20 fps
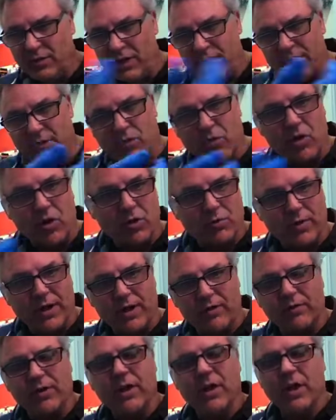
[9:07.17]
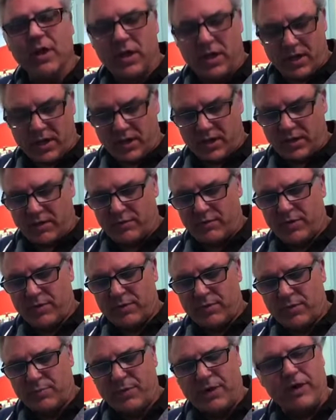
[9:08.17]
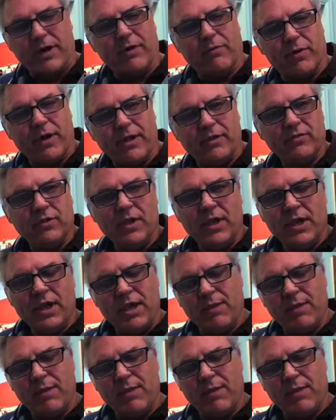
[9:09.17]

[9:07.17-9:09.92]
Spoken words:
and they're all around the bearing race.